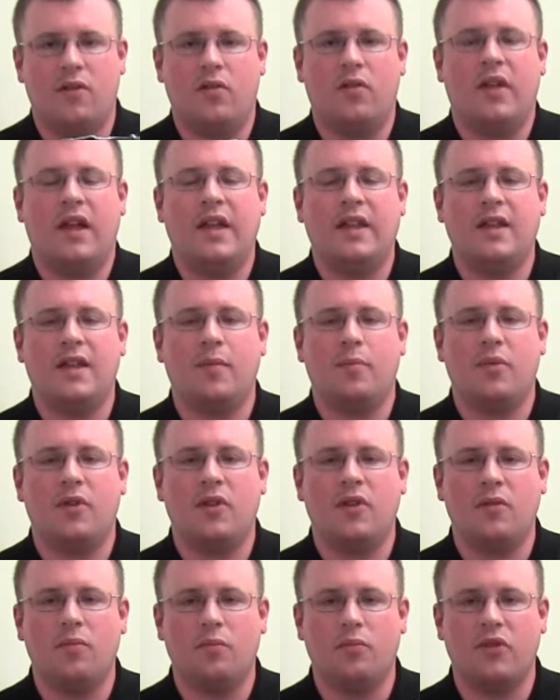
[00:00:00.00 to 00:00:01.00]
little
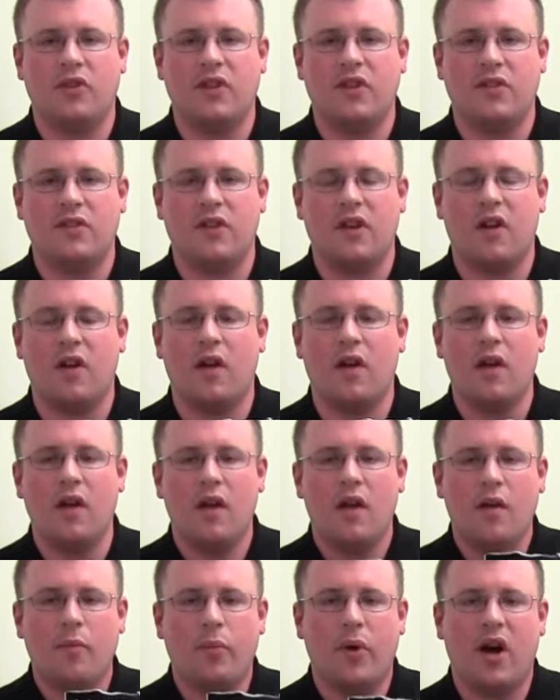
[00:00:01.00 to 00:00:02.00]
LAP Police Gear
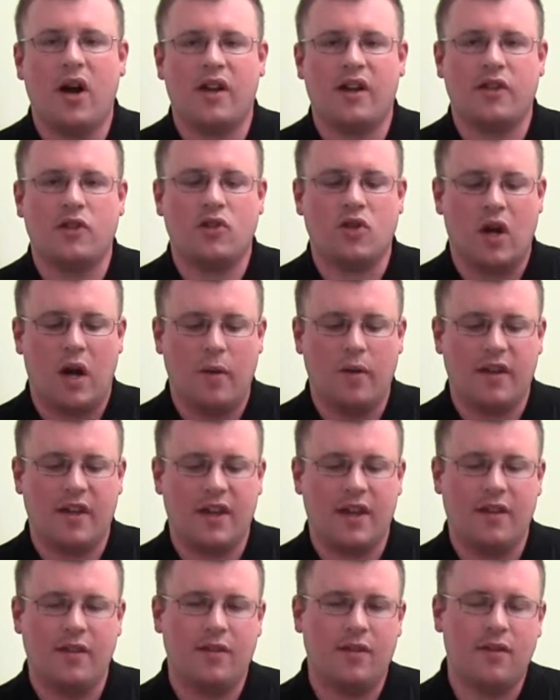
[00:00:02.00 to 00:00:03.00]
pocket trauma
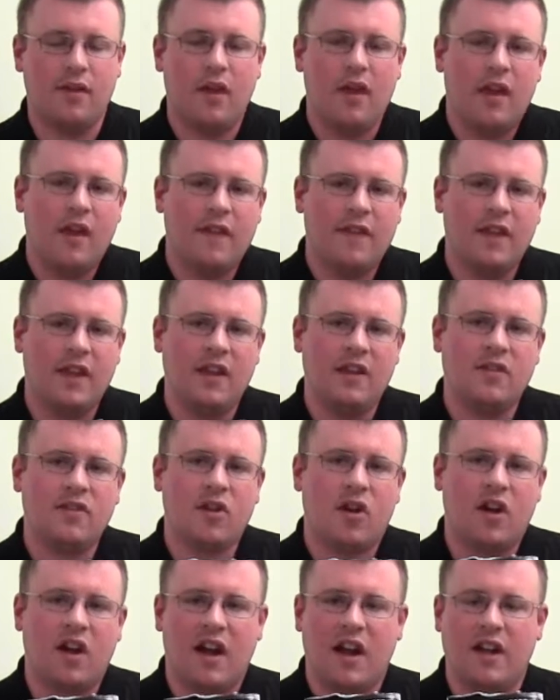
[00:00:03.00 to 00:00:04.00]
kits. These
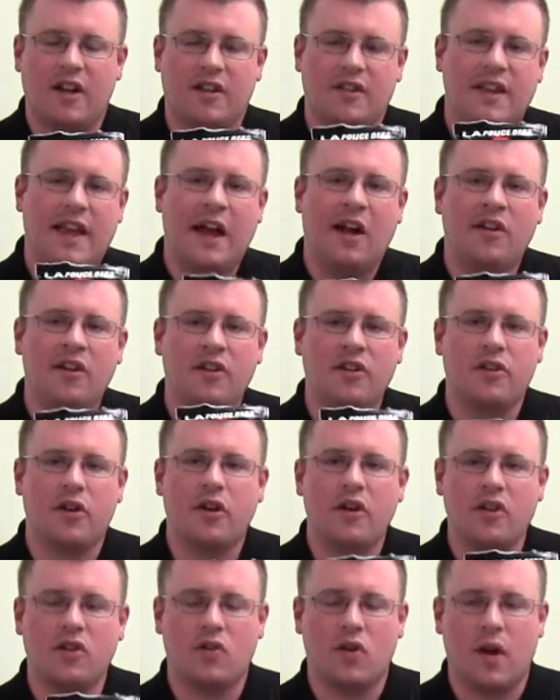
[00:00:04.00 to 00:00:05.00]
are kind of down and
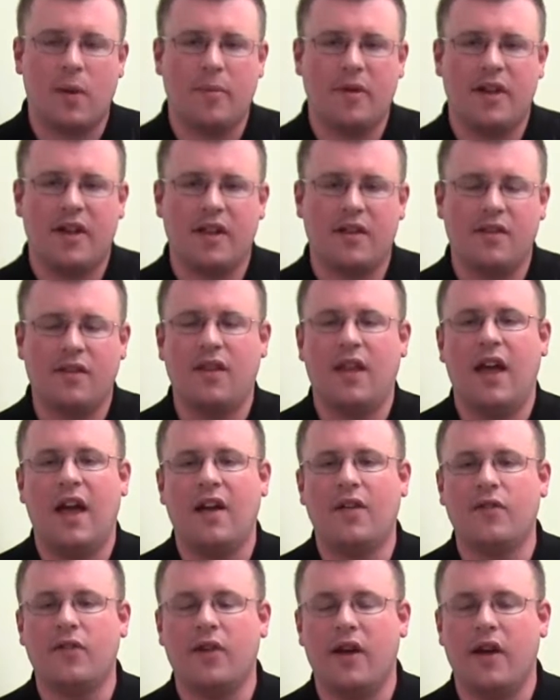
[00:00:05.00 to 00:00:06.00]
dirty trauma kits. They
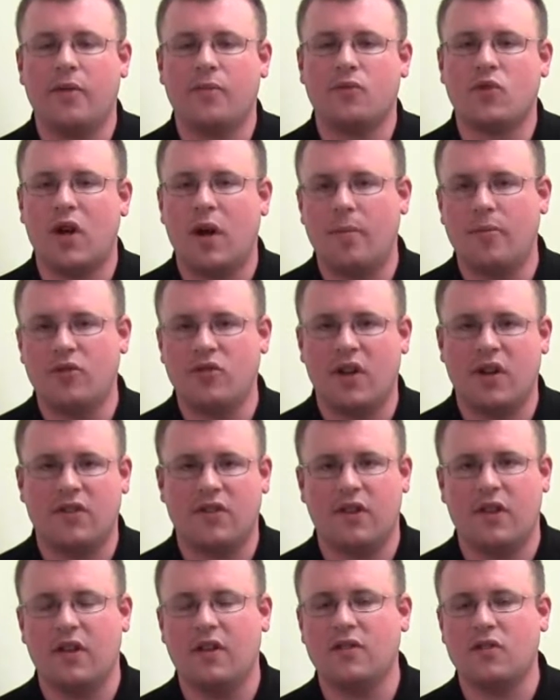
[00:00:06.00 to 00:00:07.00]
have trauma
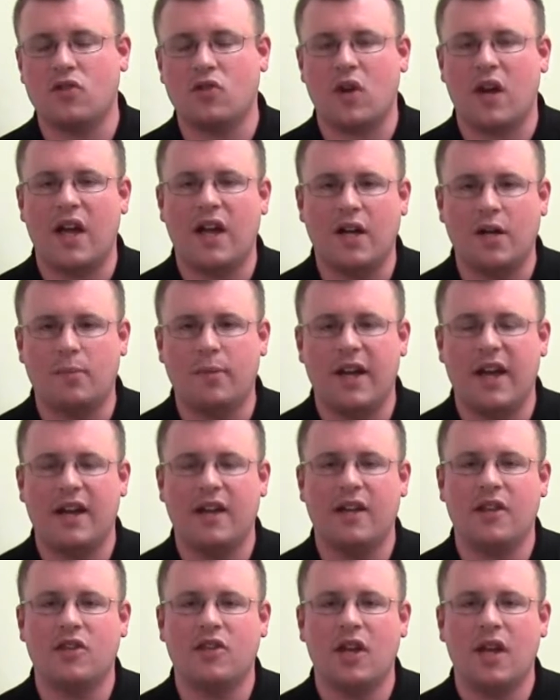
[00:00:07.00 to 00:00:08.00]
dressings, a triangle
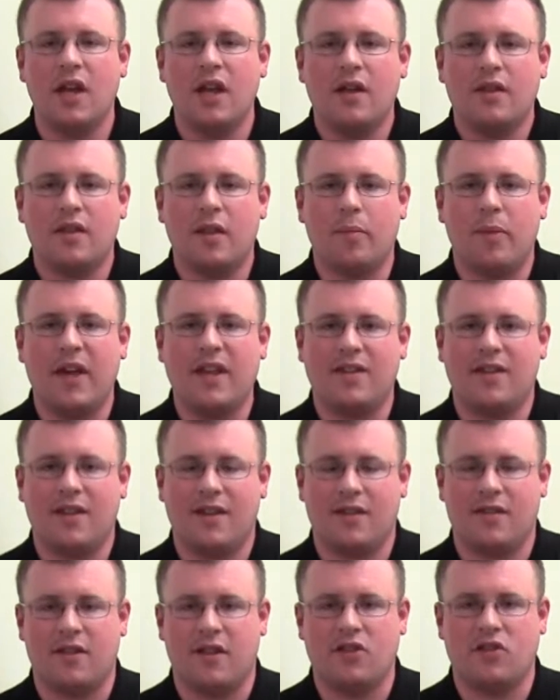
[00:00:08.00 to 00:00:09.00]
bandage, the basic
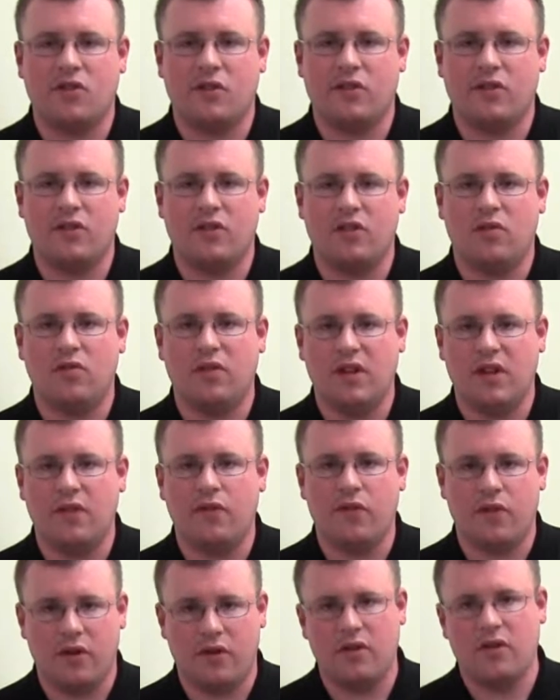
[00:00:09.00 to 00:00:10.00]
essentials that you
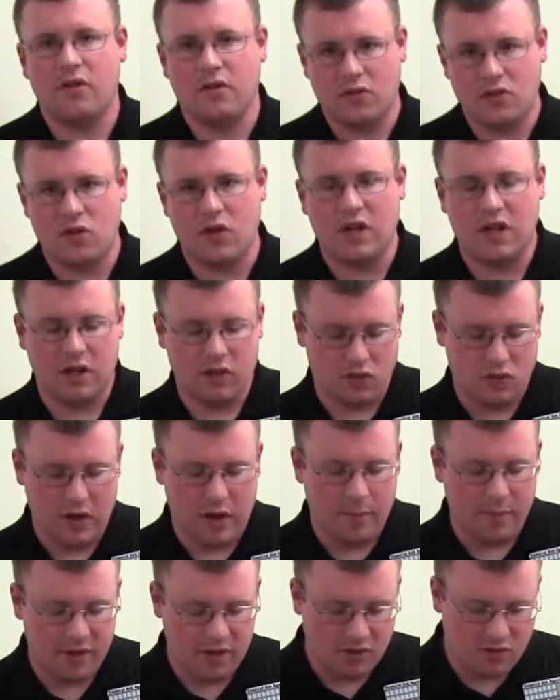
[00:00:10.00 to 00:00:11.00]
need for treating
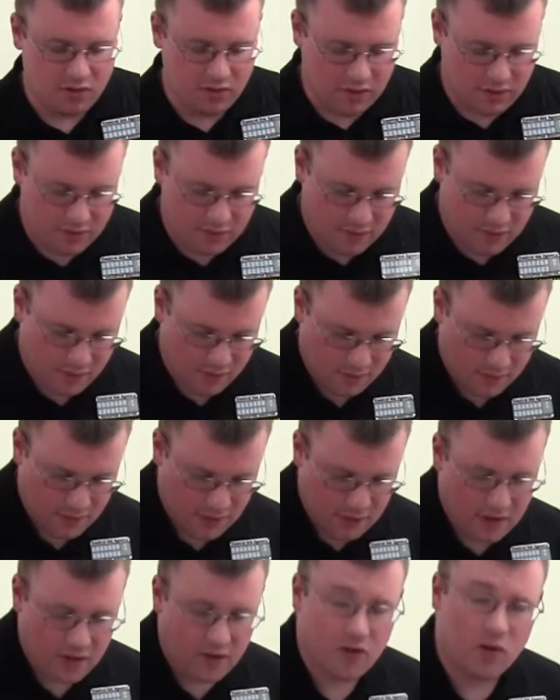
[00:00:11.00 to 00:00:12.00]
trauma injuries.
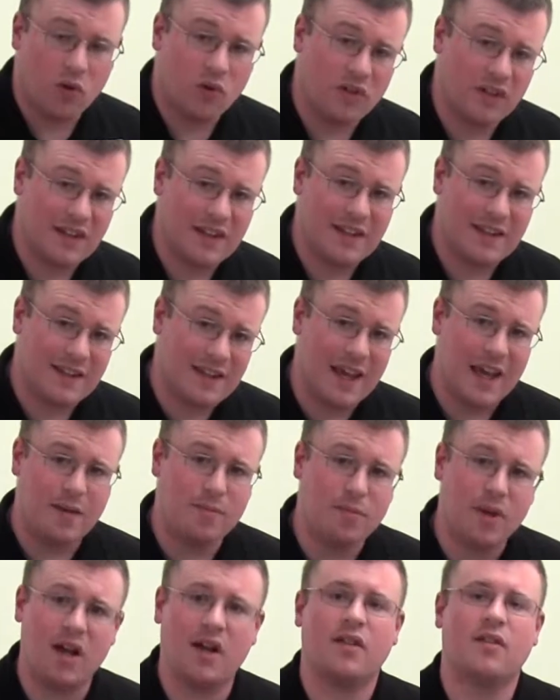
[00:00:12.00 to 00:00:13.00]
They're only
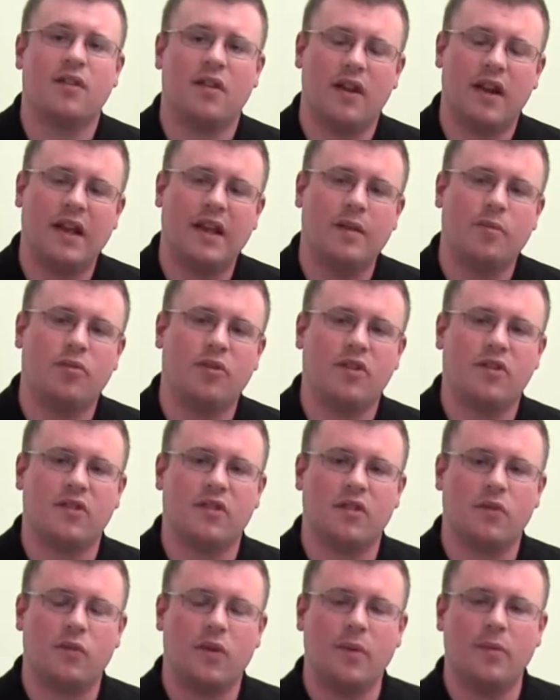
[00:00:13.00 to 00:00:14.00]
$10 on LA Police
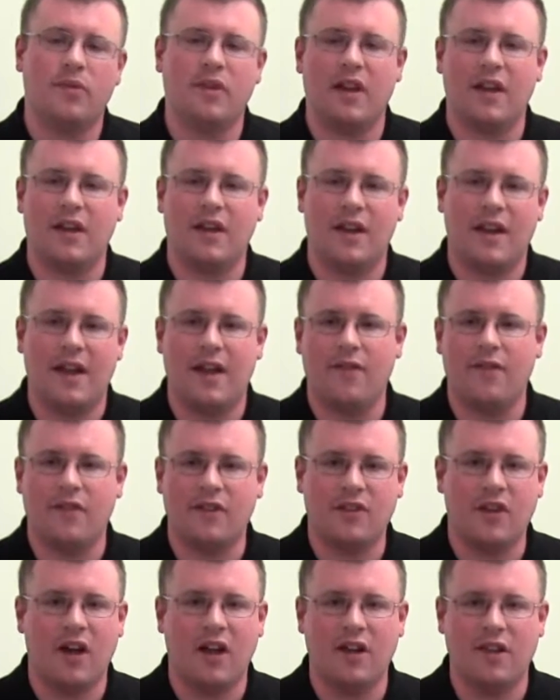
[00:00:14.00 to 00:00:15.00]
Gear's website, and I have a
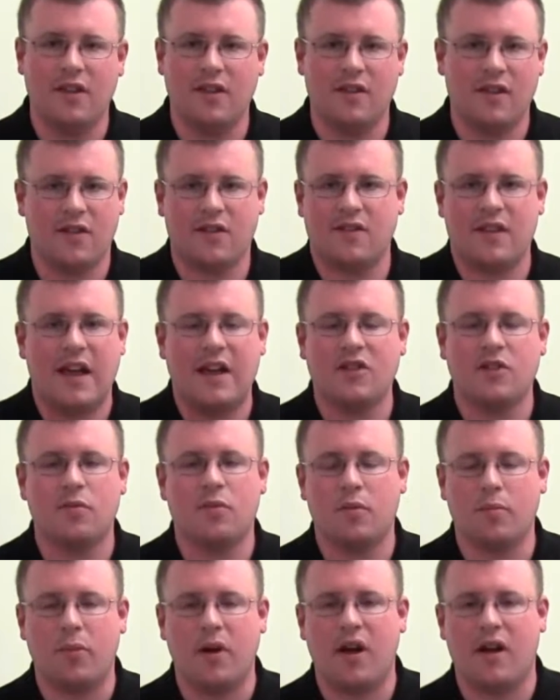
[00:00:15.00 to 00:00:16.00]
ton of these. I stash
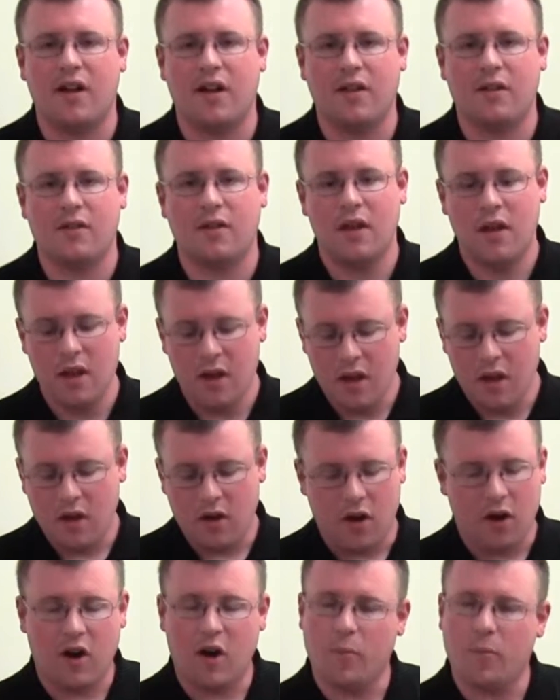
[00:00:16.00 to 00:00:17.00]
them in pockets,
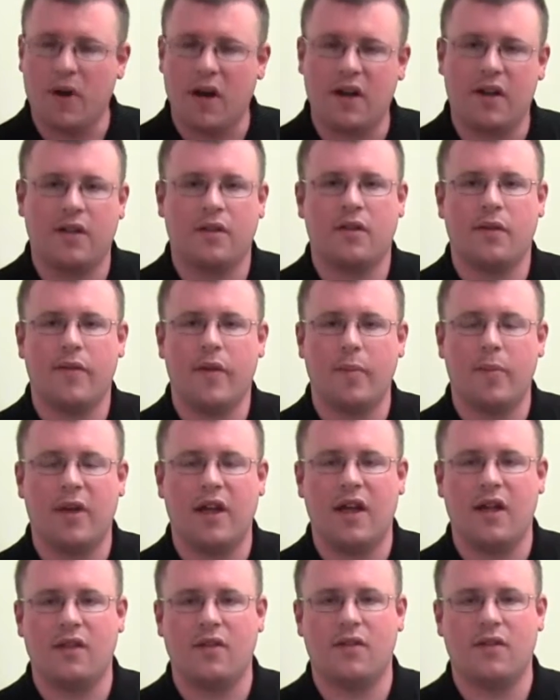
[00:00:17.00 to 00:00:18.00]
cargo pockets on my
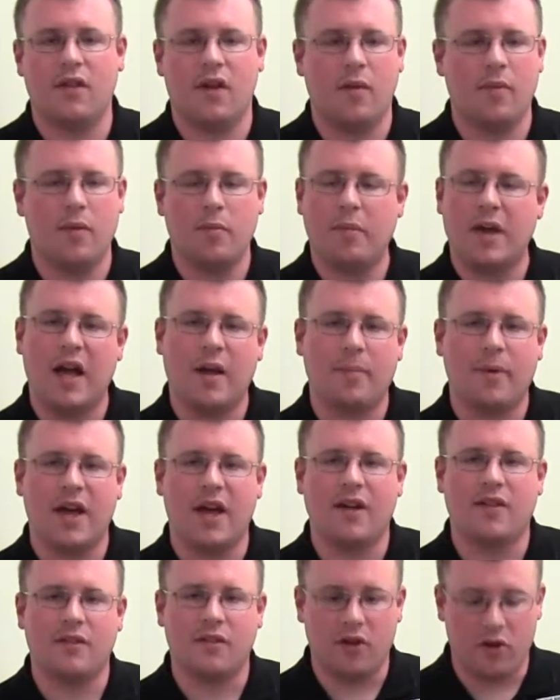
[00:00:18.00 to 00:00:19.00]
pants, in
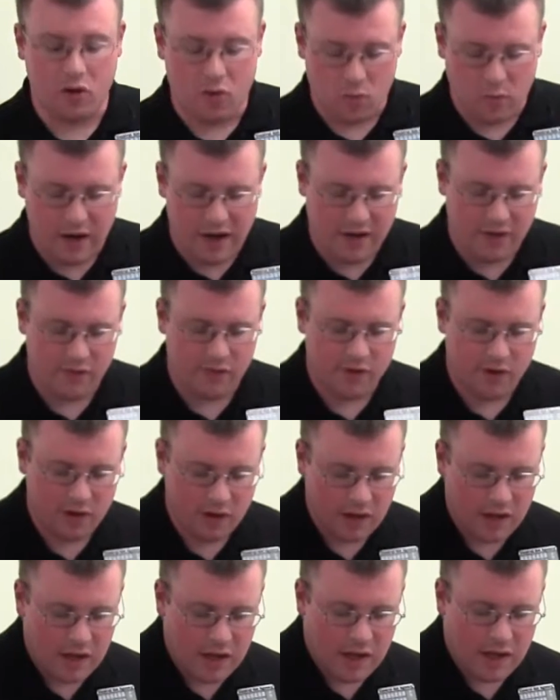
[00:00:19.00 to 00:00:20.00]
backpacks. They're great
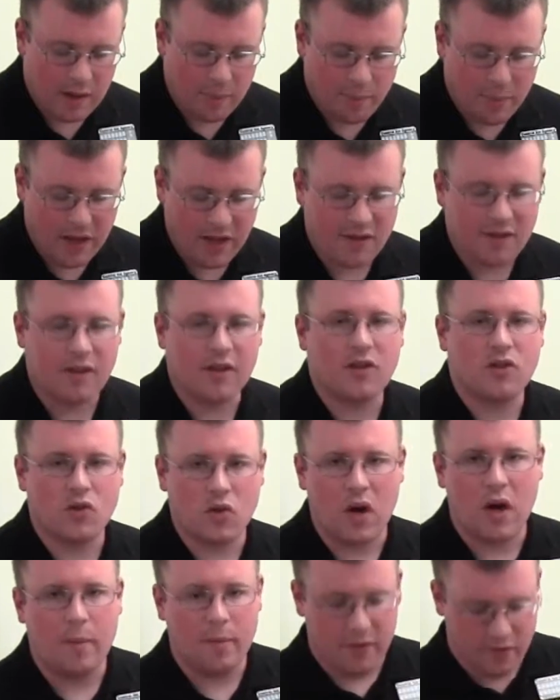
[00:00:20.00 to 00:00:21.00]
for a basic
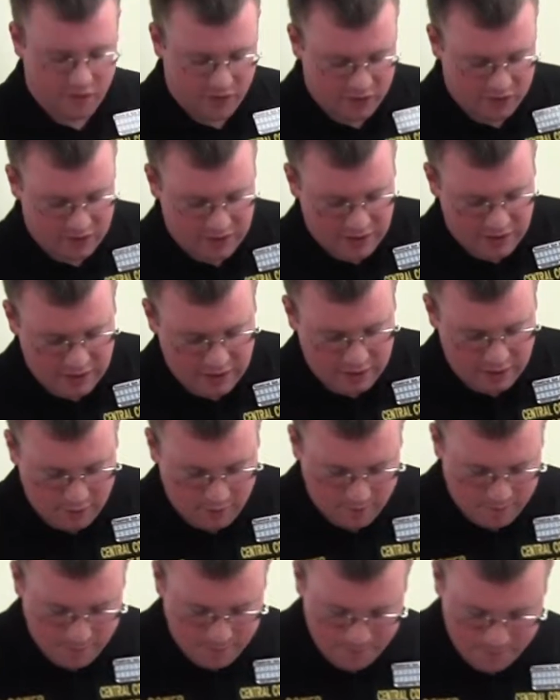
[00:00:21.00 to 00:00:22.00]
trauma first aid kit.